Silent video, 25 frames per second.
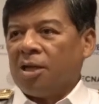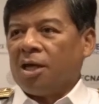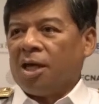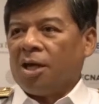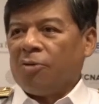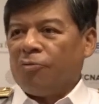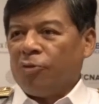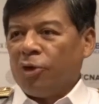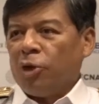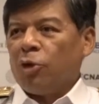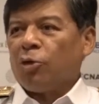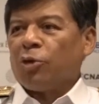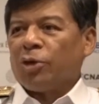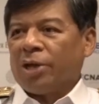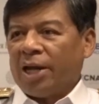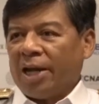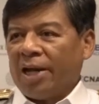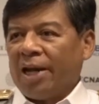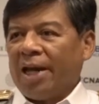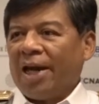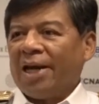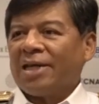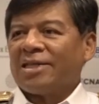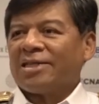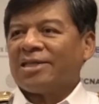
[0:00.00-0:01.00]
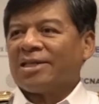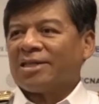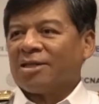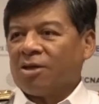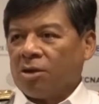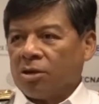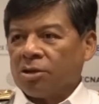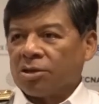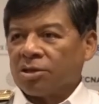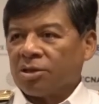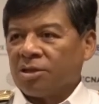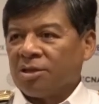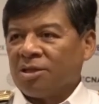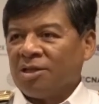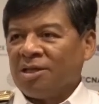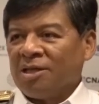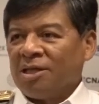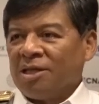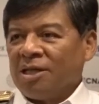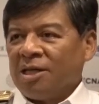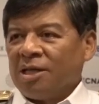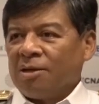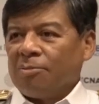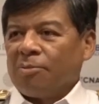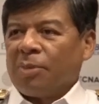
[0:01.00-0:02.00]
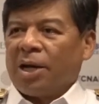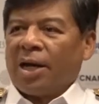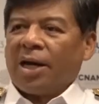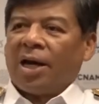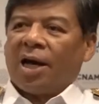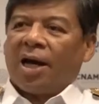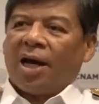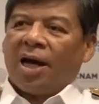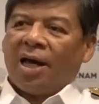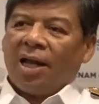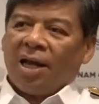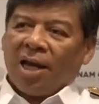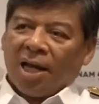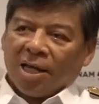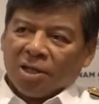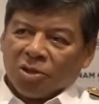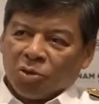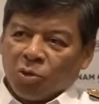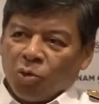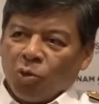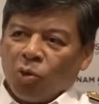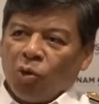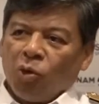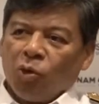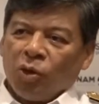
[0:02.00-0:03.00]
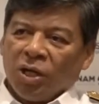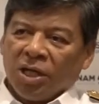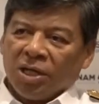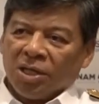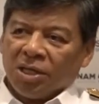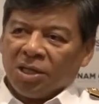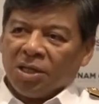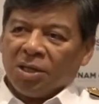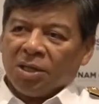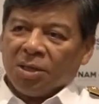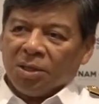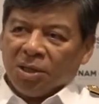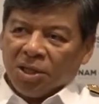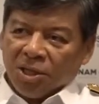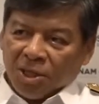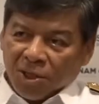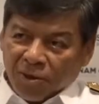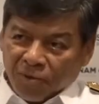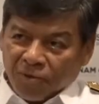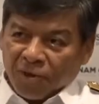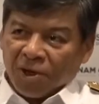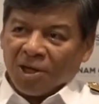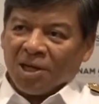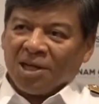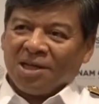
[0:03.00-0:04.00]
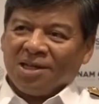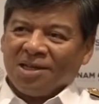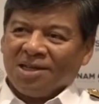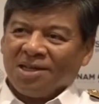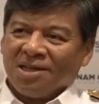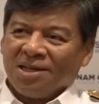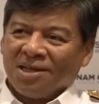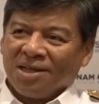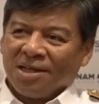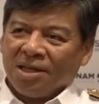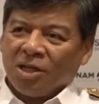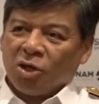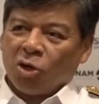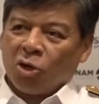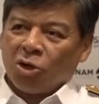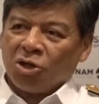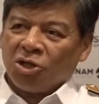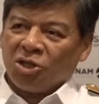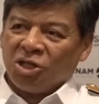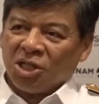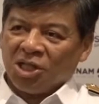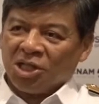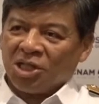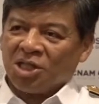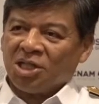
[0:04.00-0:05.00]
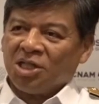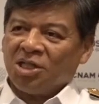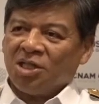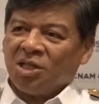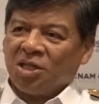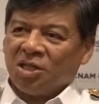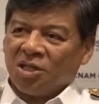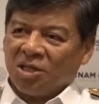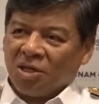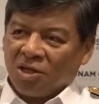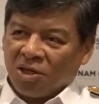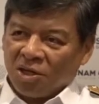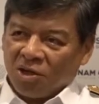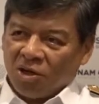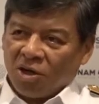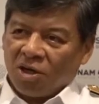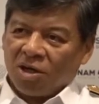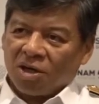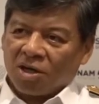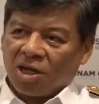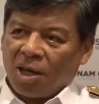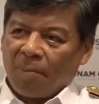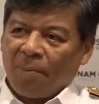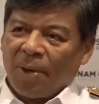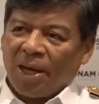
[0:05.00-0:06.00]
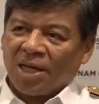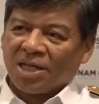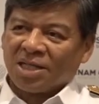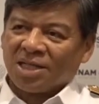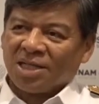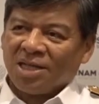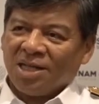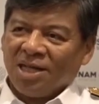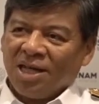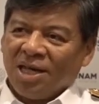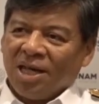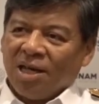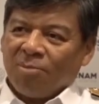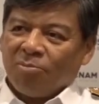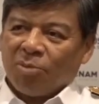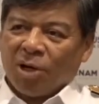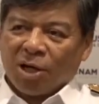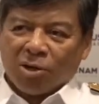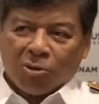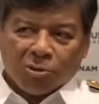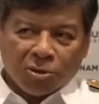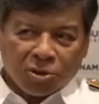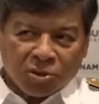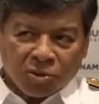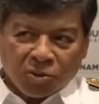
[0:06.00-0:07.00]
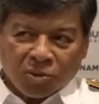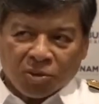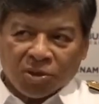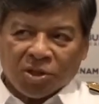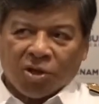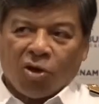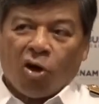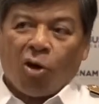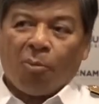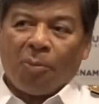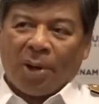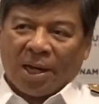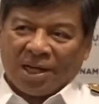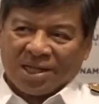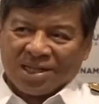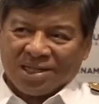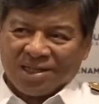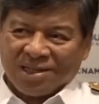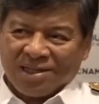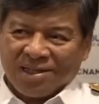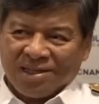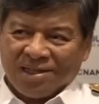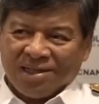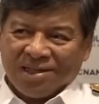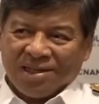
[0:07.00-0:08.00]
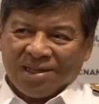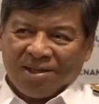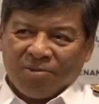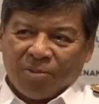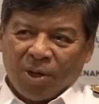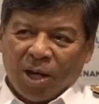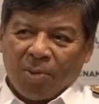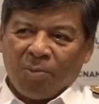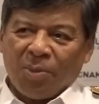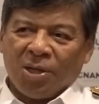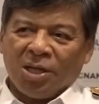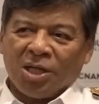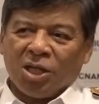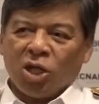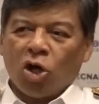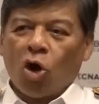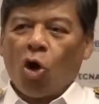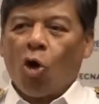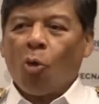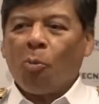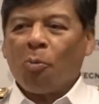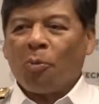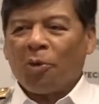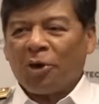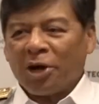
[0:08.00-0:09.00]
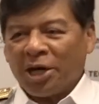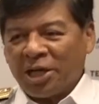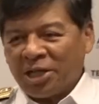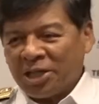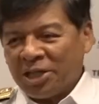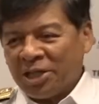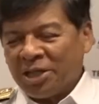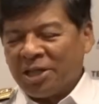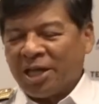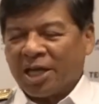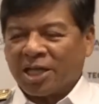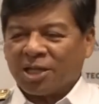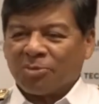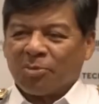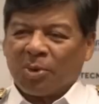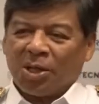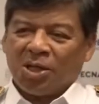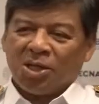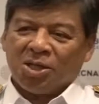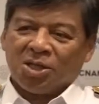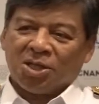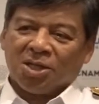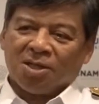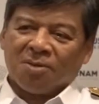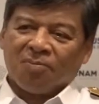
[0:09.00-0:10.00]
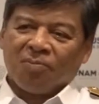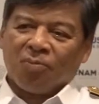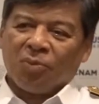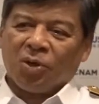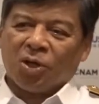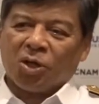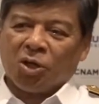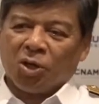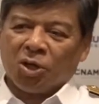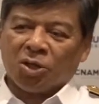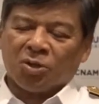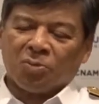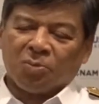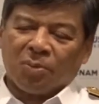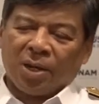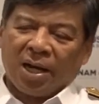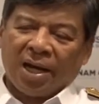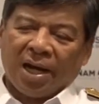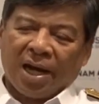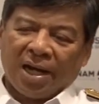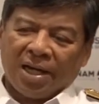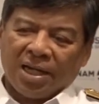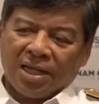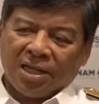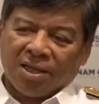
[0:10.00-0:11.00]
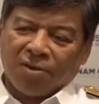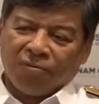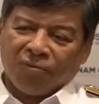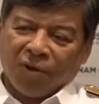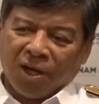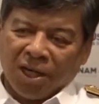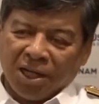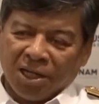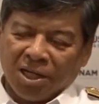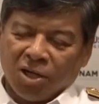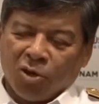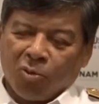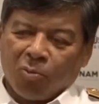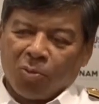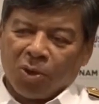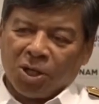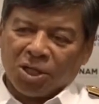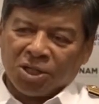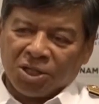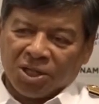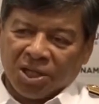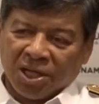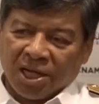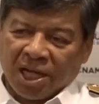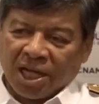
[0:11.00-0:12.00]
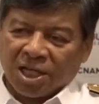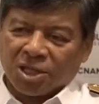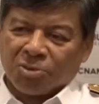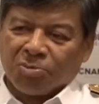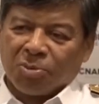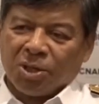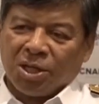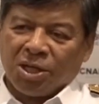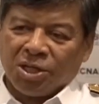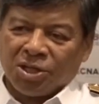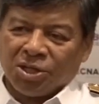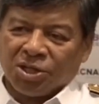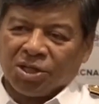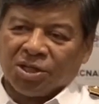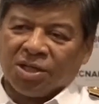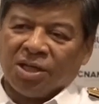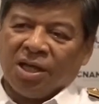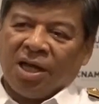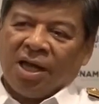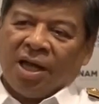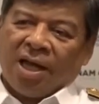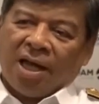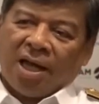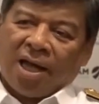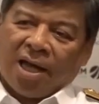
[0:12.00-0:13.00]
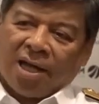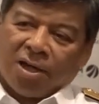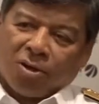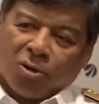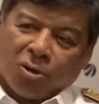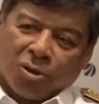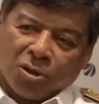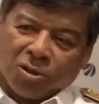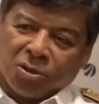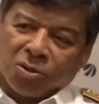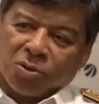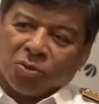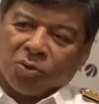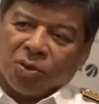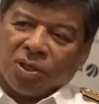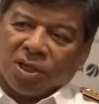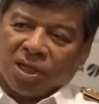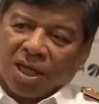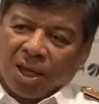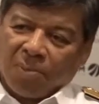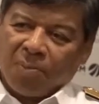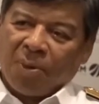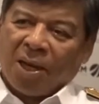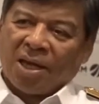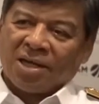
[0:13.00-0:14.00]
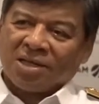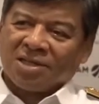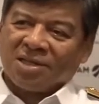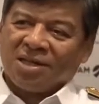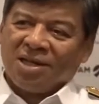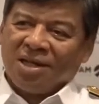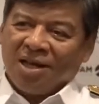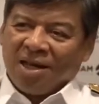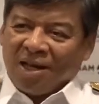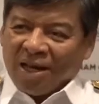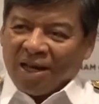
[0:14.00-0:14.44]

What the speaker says: and we look at as a cost. But I like to look at differently, not just the capex, but also the opex. That means the operational expenditure, because by identifying the operational expenditure add on to the capex,